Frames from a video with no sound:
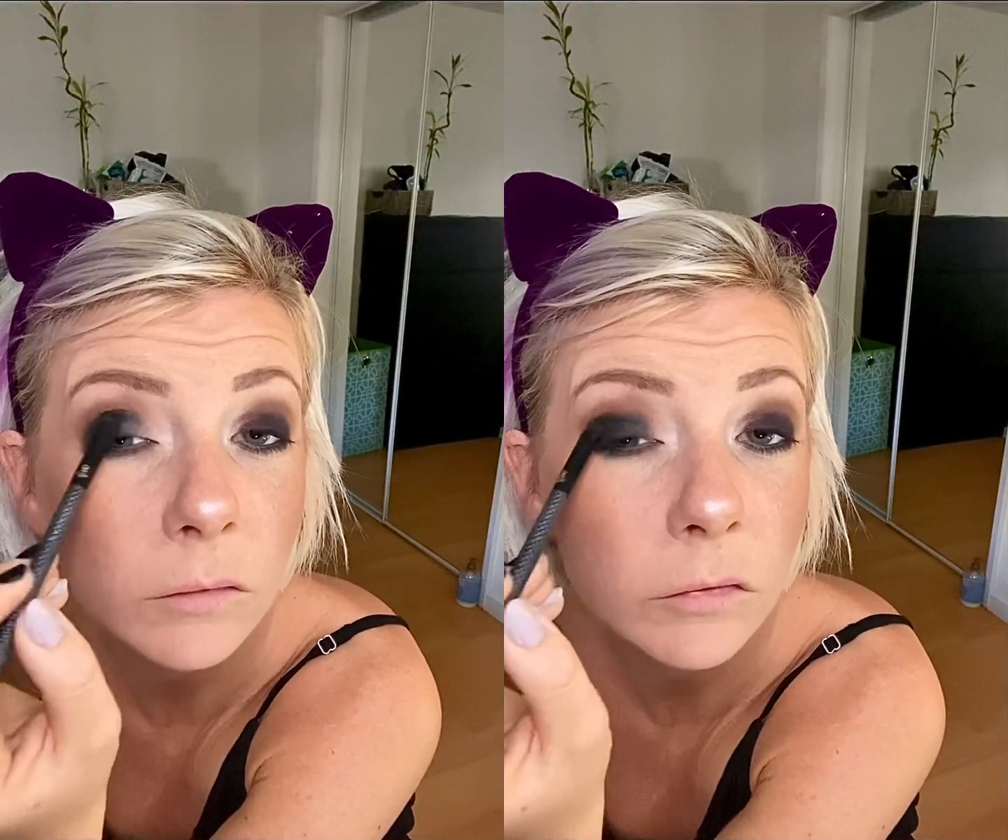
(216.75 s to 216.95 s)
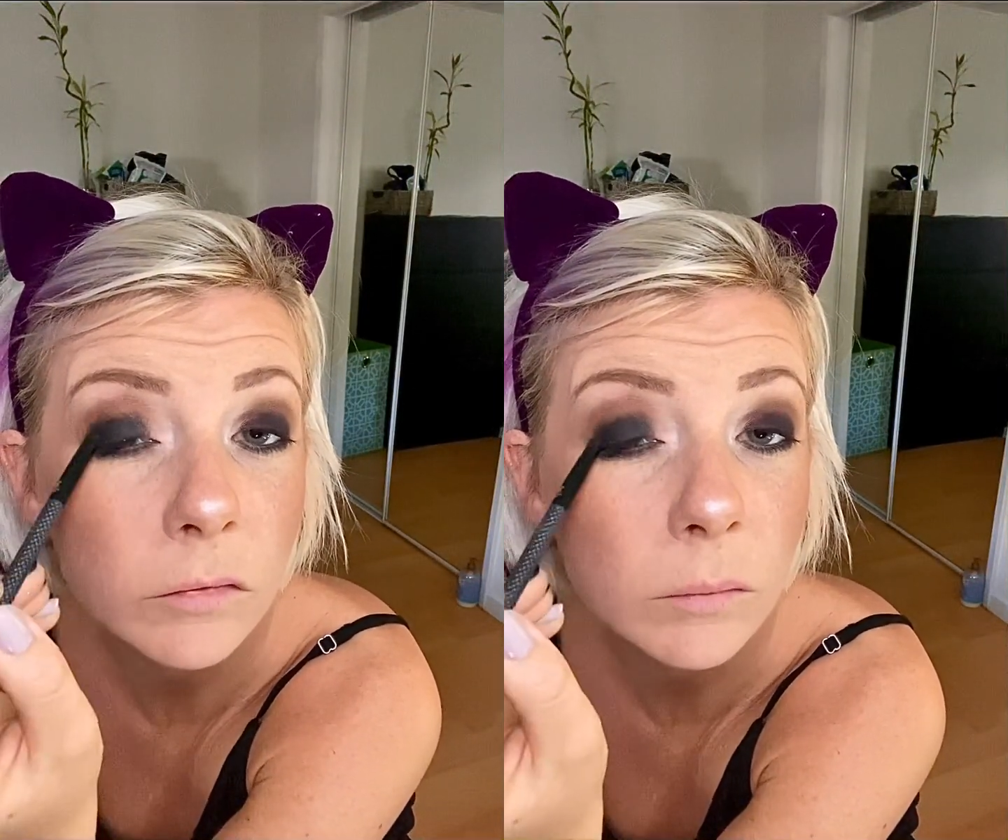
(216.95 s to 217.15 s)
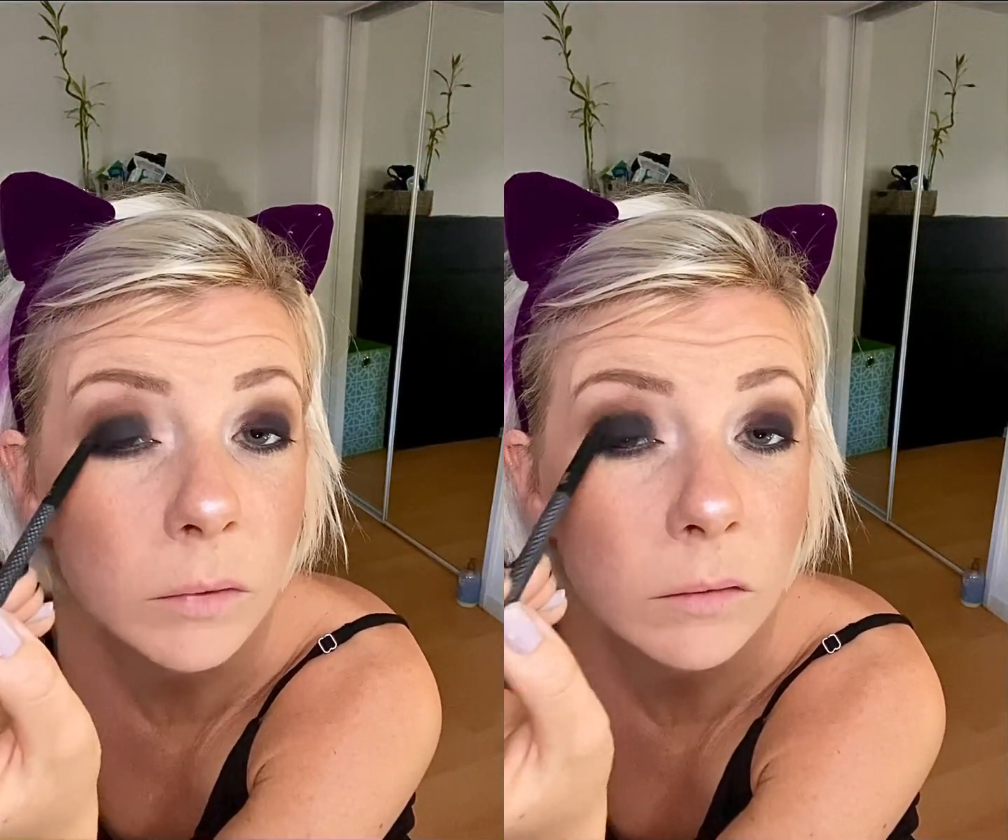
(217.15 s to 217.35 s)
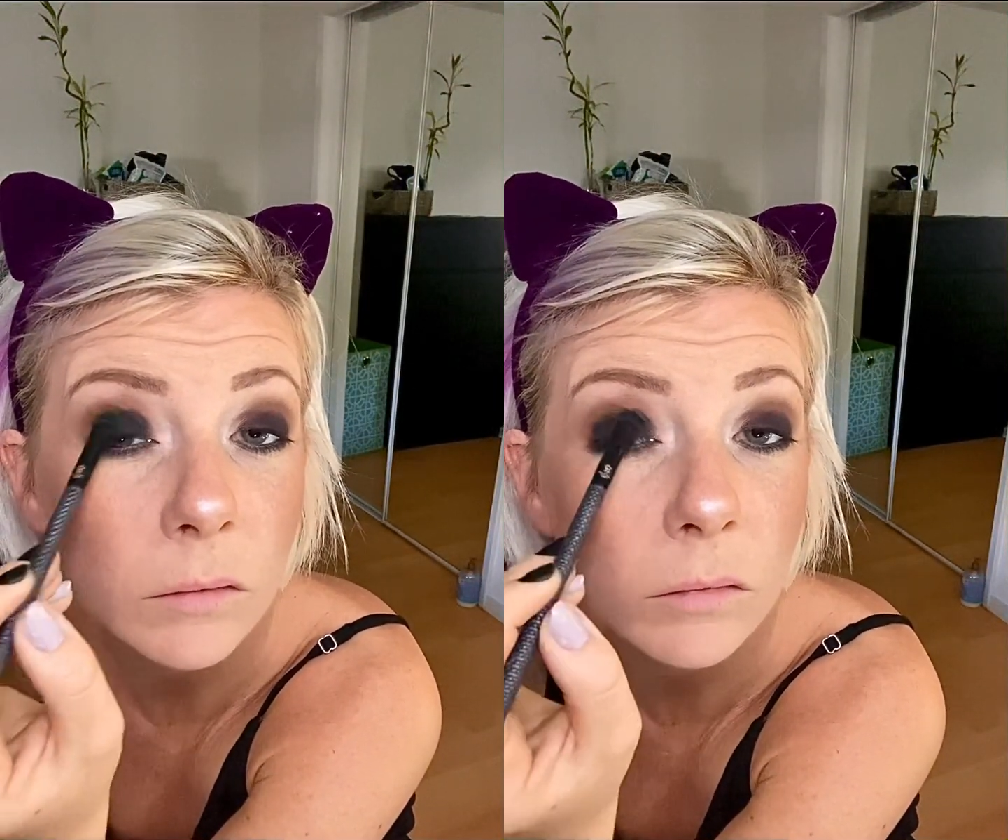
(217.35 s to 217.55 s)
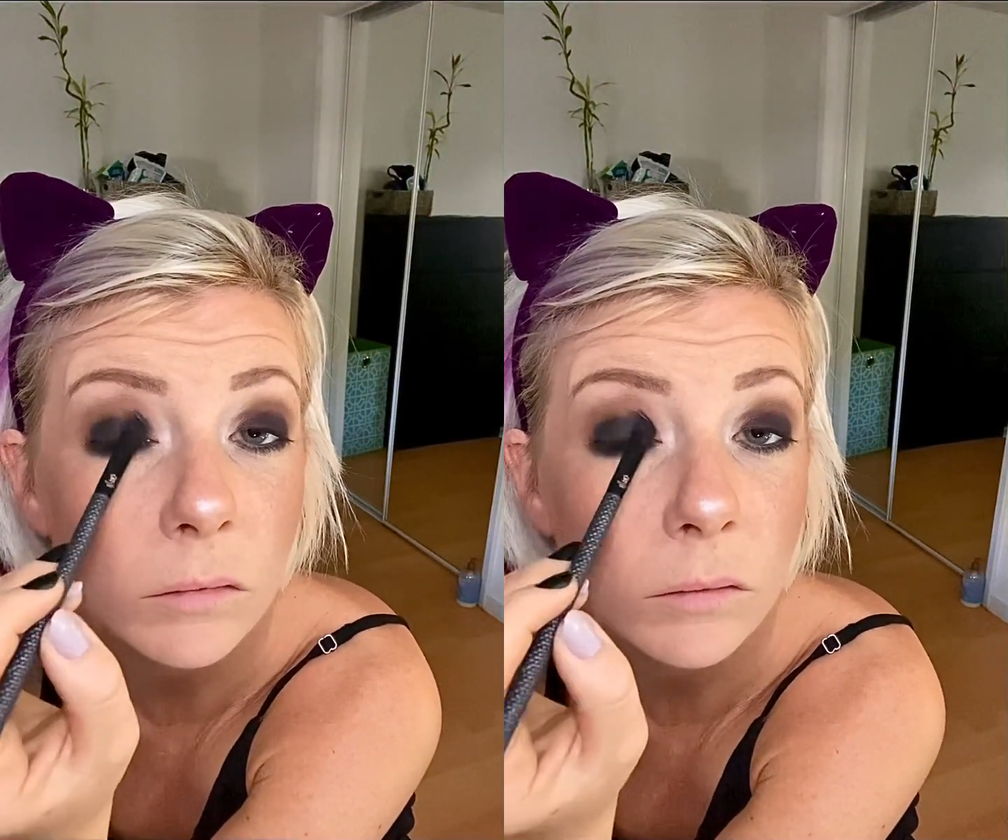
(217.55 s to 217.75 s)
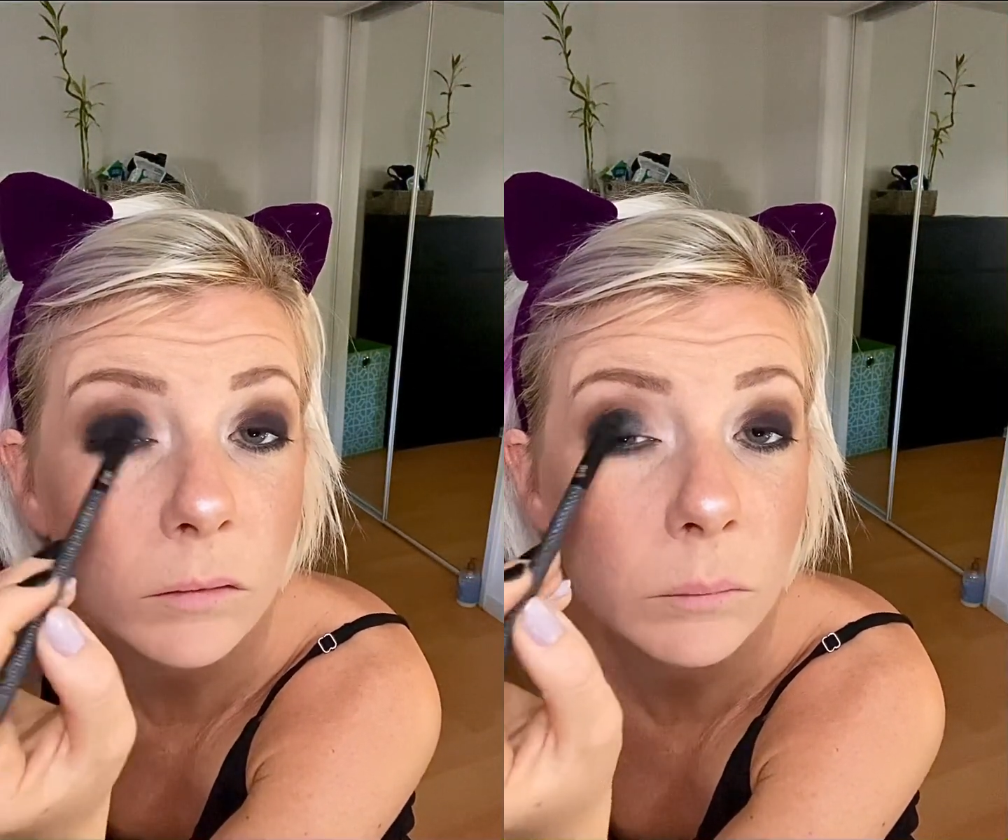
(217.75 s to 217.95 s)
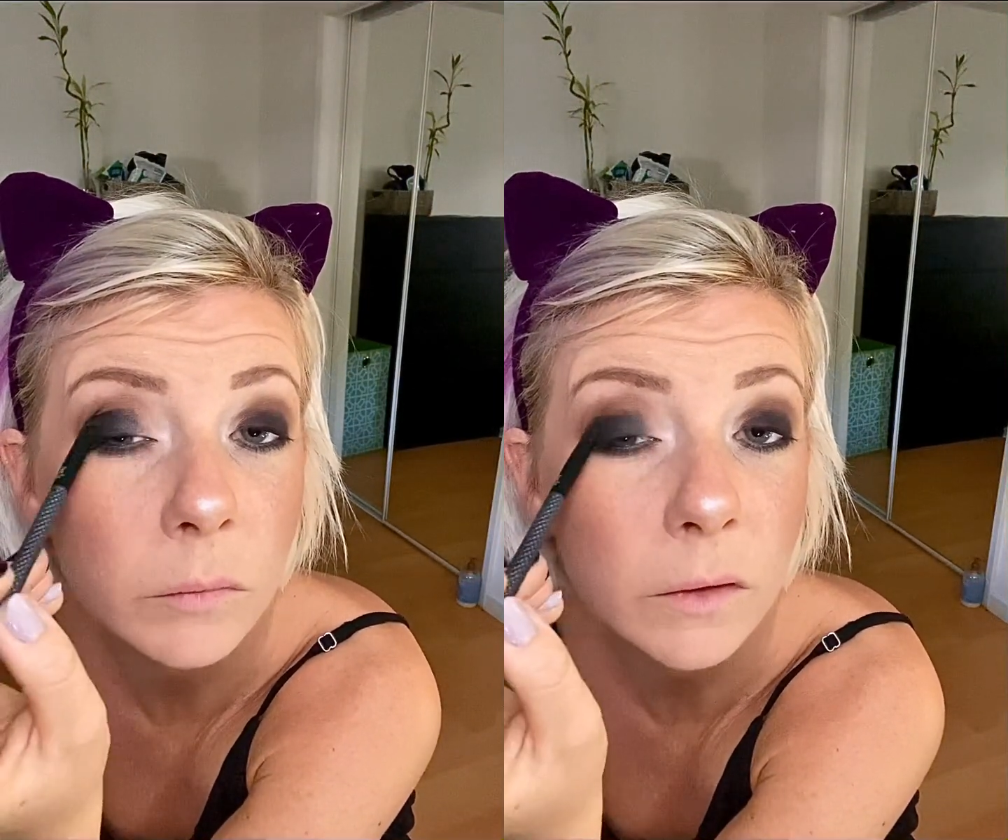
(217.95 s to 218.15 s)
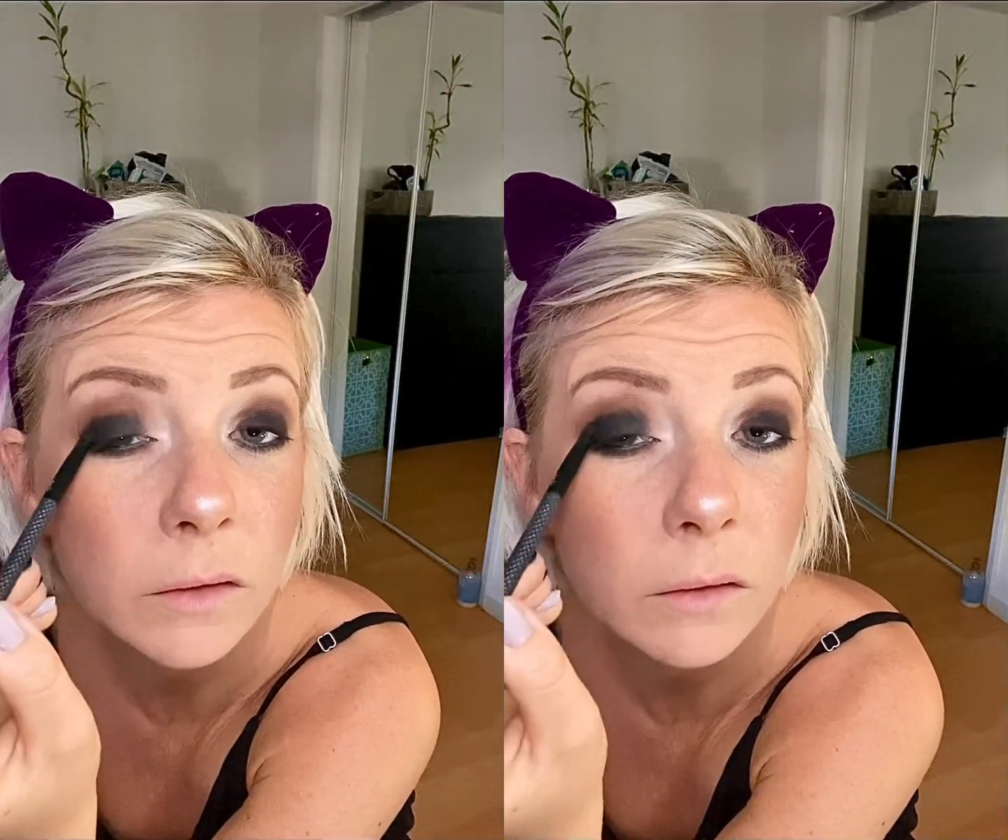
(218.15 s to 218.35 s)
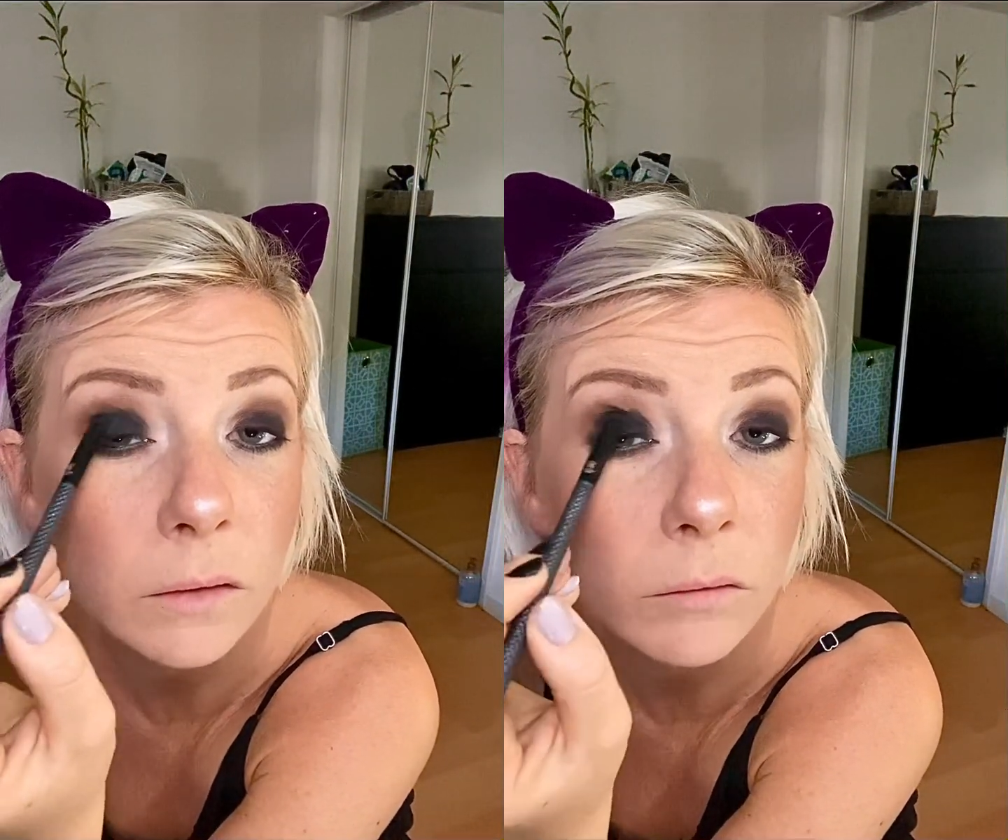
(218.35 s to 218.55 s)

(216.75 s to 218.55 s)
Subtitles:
just to make this blending